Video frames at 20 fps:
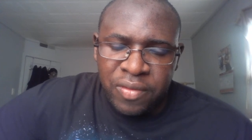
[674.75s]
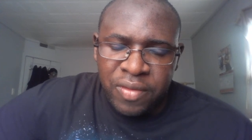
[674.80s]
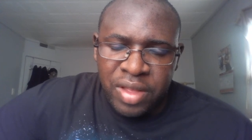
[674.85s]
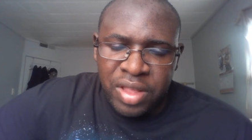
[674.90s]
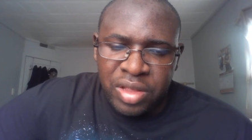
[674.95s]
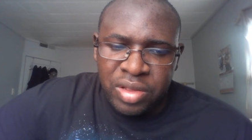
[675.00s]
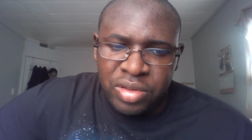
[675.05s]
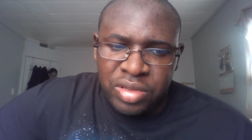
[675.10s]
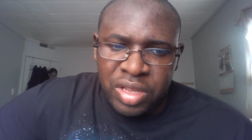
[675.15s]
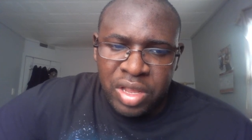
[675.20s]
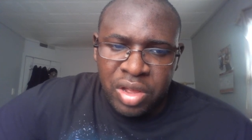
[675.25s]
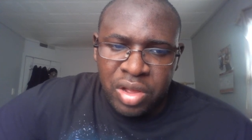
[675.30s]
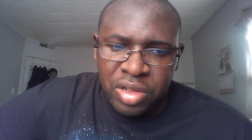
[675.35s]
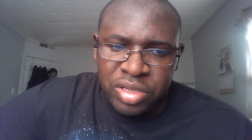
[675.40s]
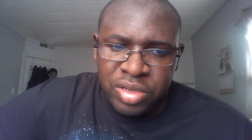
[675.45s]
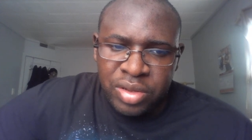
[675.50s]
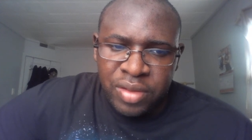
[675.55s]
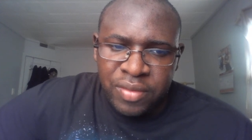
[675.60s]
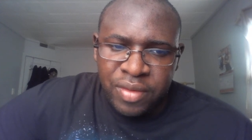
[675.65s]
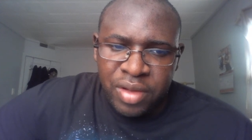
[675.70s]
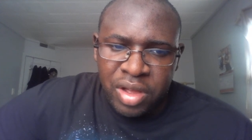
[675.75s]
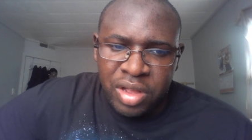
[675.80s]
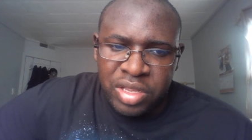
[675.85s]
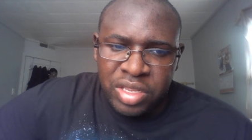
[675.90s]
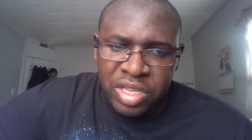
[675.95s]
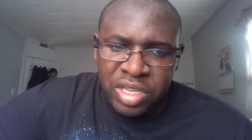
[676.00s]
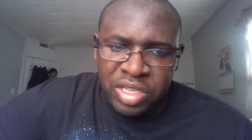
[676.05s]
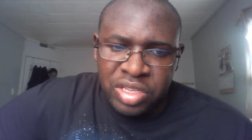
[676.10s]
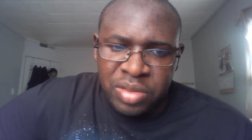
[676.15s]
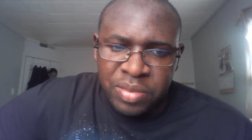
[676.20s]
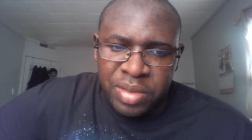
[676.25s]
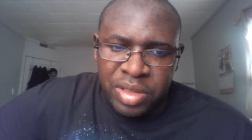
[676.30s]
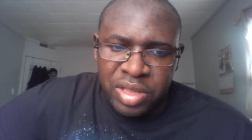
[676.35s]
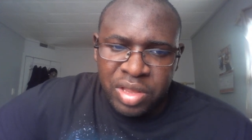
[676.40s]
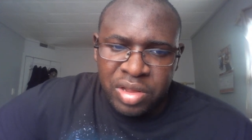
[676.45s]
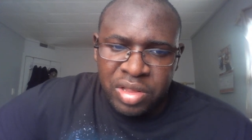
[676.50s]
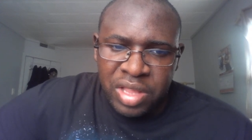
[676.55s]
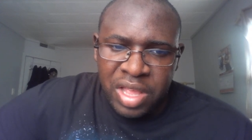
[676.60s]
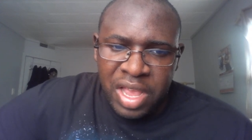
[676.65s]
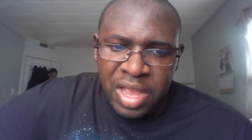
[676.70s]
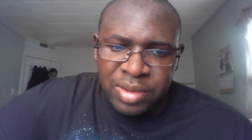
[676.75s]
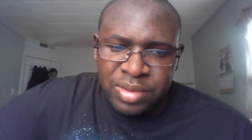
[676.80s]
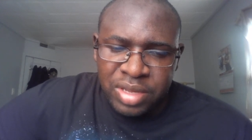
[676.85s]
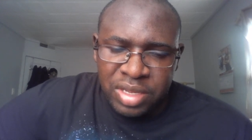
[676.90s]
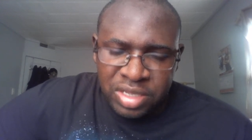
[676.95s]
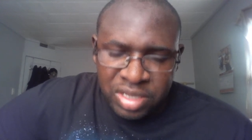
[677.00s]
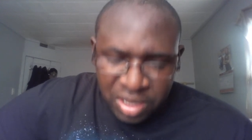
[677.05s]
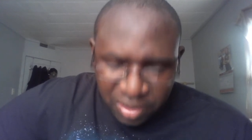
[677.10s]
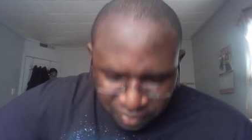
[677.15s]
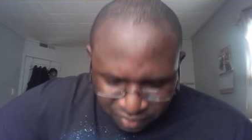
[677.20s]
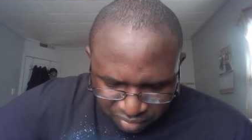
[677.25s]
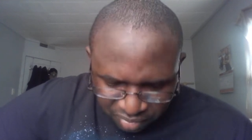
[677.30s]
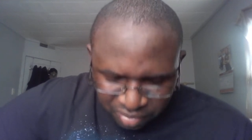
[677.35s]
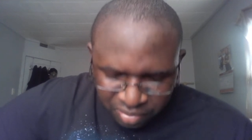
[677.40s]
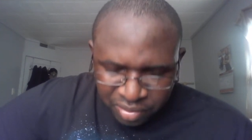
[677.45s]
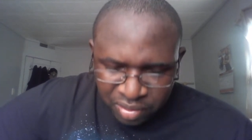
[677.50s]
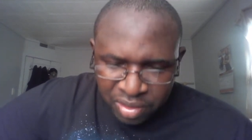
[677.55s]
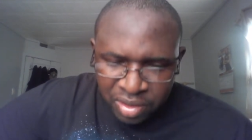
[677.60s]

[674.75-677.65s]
fellows that also have autism in their lives as ever.